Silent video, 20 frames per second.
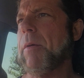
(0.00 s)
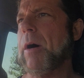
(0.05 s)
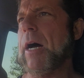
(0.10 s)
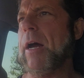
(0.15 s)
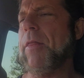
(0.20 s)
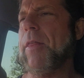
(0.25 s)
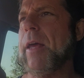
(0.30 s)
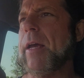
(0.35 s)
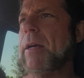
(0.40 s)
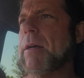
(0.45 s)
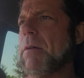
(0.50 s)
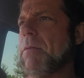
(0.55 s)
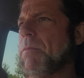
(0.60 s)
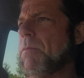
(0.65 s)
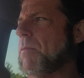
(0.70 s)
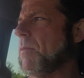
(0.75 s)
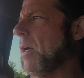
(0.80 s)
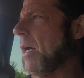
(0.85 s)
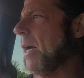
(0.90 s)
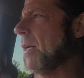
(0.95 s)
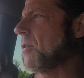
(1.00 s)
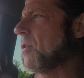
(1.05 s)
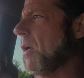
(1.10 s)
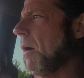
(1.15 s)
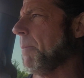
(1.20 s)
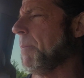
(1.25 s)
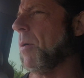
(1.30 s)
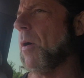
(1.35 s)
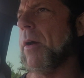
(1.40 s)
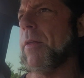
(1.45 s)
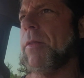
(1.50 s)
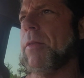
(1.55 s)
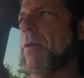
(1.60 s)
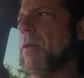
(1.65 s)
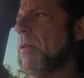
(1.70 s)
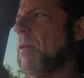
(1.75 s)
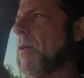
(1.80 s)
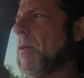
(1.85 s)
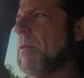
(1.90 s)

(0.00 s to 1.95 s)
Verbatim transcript: I think at some point the, the,